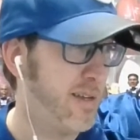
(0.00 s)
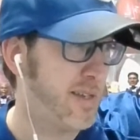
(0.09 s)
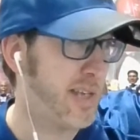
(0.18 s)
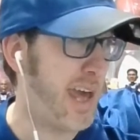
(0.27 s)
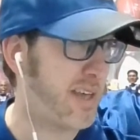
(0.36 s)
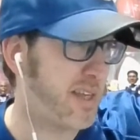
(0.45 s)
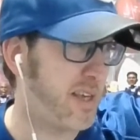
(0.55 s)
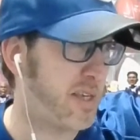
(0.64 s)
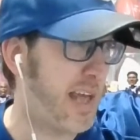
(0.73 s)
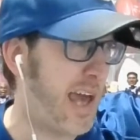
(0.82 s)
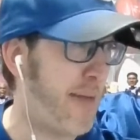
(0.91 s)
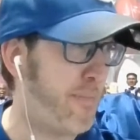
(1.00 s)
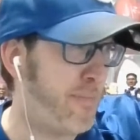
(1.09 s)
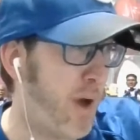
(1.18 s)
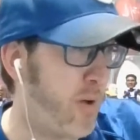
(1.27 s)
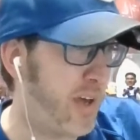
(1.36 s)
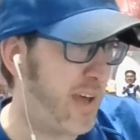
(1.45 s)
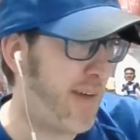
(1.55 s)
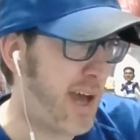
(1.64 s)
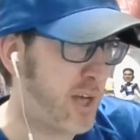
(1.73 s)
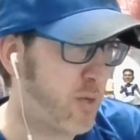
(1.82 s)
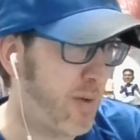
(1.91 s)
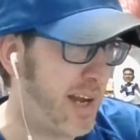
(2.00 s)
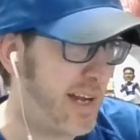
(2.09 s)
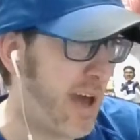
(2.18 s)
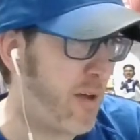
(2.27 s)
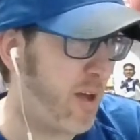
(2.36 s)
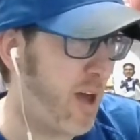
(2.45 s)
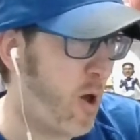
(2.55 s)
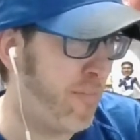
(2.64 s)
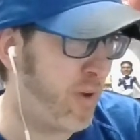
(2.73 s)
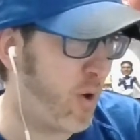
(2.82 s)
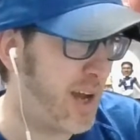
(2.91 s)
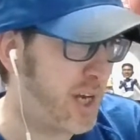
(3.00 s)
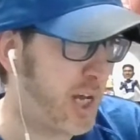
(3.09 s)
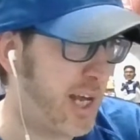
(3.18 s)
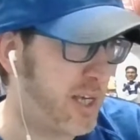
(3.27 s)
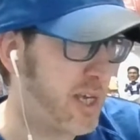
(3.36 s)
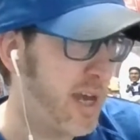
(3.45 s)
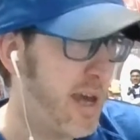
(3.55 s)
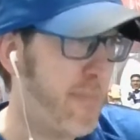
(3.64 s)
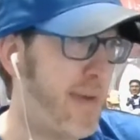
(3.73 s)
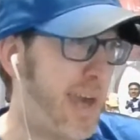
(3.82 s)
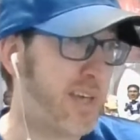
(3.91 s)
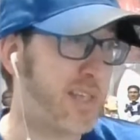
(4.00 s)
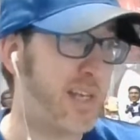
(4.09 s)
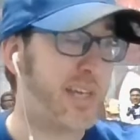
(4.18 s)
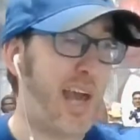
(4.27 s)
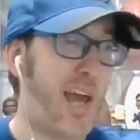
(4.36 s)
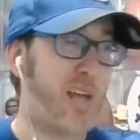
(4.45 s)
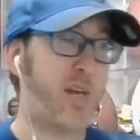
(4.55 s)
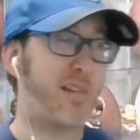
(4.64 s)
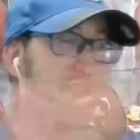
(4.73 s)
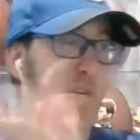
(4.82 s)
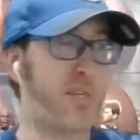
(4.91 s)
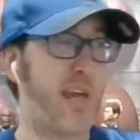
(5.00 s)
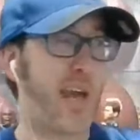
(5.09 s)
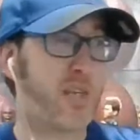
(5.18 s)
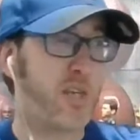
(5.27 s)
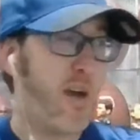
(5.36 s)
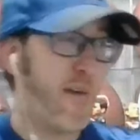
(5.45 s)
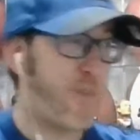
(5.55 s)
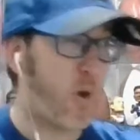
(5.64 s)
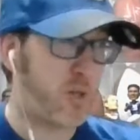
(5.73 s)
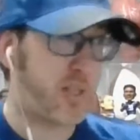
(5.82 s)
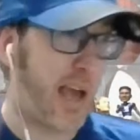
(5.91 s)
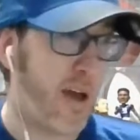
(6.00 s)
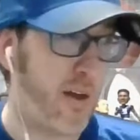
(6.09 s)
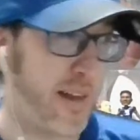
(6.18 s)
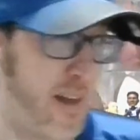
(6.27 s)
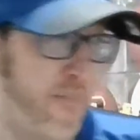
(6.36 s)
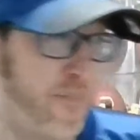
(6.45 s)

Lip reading: Takes the snap. Bo Levi swing it down low. Bridges makes the catch at the six. First down at the